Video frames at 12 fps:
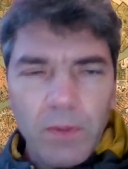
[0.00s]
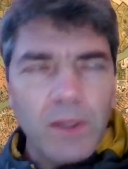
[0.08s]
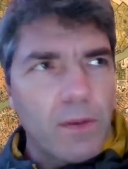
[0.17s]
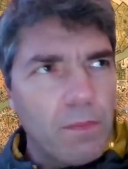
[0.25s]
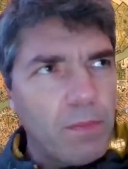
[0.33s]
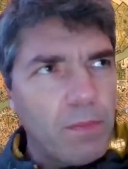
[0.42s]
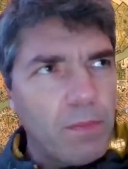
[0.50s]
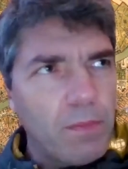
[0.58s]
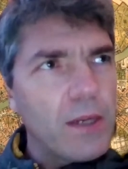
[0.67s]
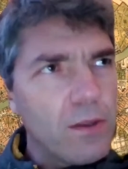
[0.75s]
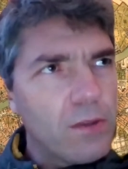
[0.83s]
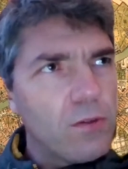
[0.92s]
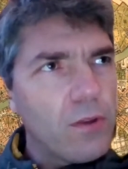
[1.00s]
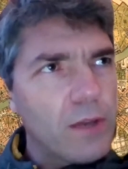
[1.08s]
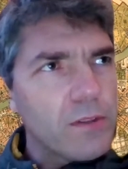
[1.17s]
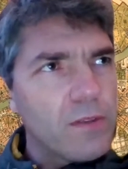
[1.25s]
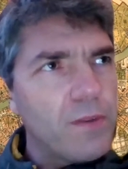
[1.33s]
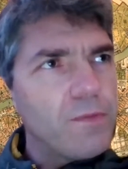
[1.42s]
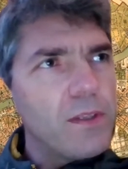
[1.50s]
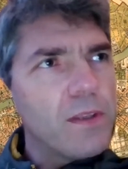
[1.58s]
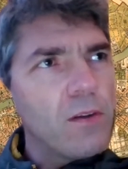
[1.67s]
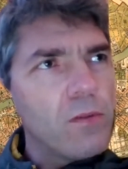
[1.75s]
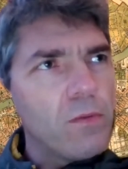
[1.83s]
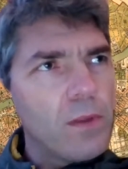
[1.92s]
But by 2015,
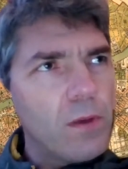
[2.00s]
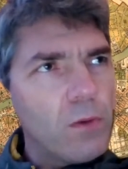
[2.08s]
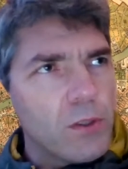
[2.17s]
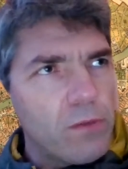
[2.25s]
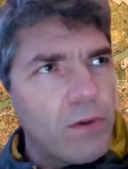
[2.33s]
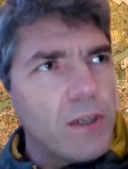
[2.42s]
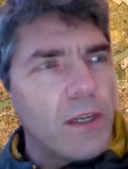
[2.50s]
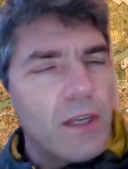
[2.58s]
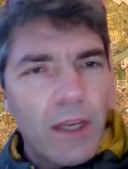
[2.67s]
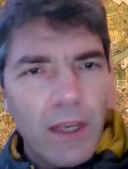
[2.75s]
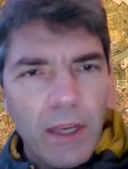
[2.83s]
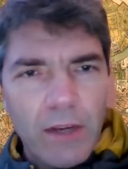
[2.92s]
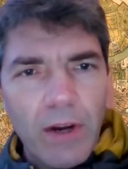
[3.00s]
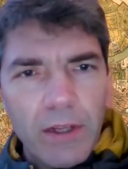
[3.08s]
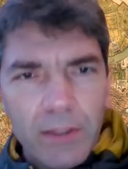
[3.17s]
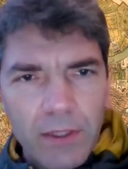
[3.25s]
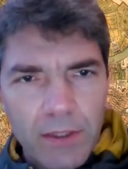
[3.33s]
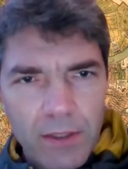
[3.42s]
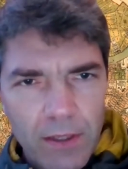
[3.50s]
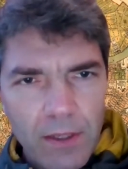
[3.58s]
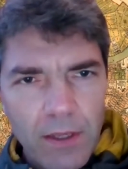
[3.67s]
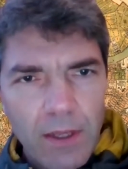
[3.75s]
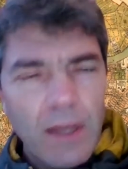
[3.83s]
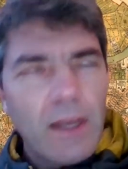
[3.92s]
there was already a crisis,
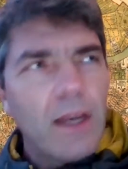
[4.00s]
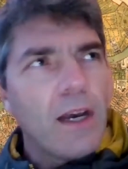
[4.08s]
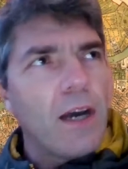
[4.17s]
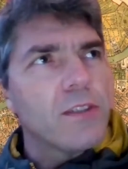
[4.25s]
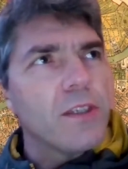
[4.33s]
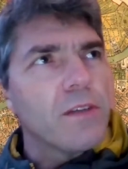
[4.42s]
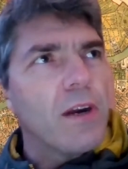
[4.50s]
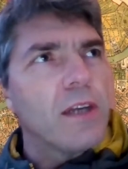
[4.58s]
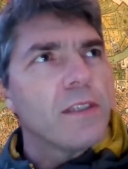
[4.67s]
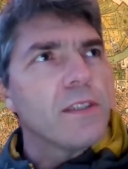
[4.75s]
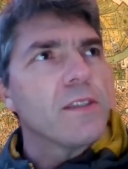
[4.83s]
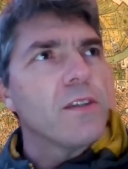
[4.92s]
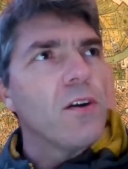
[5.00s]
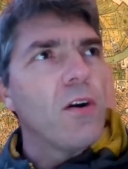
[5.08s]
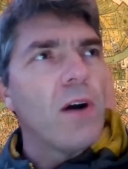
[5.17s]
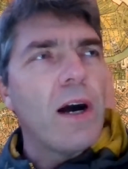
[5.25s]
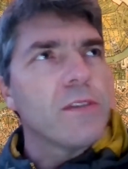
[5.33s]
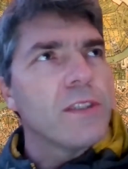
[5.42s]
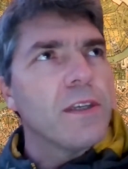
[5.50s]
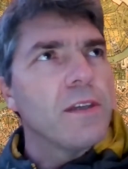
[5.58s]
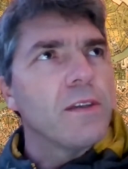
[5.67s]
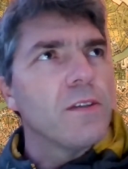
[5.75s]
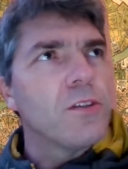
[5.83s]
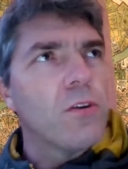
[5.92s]
housing crisis or
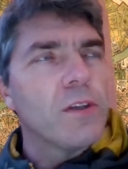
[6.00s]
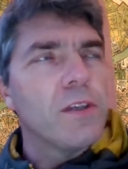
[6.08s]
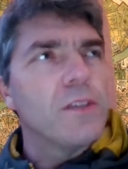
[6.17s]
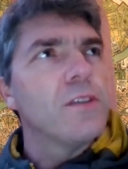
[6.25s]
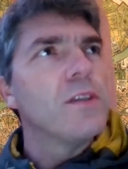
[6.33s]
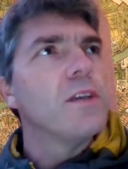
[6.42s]
housing shortage.